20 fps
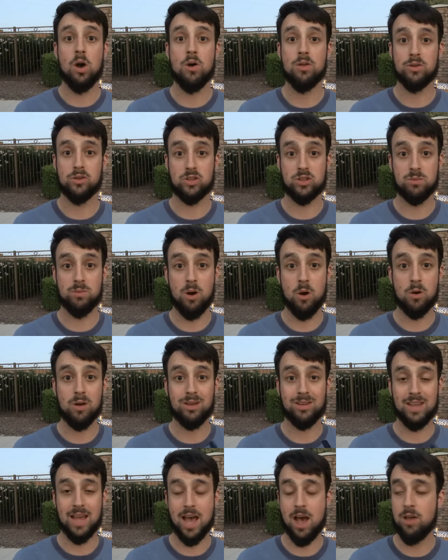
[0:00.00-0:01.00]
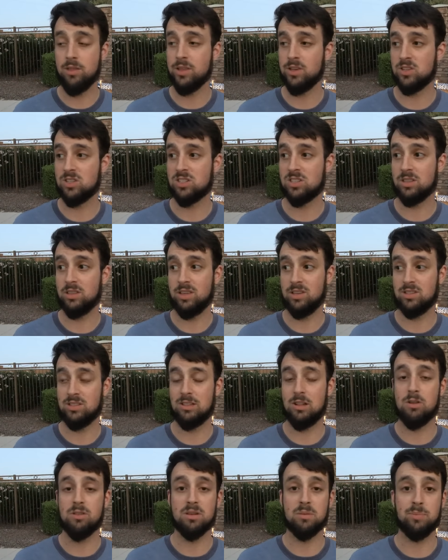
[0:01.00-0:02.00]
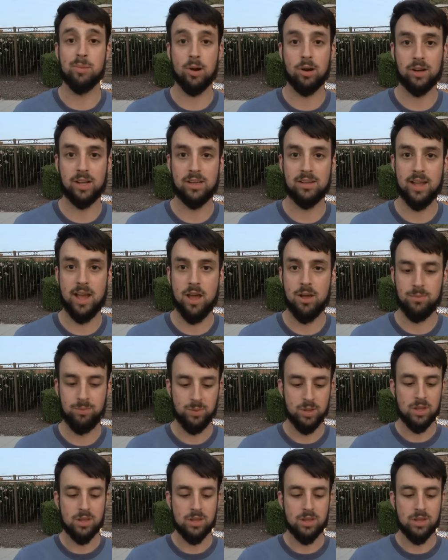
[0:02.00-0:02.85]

the smoke down, they, they slow the burning down.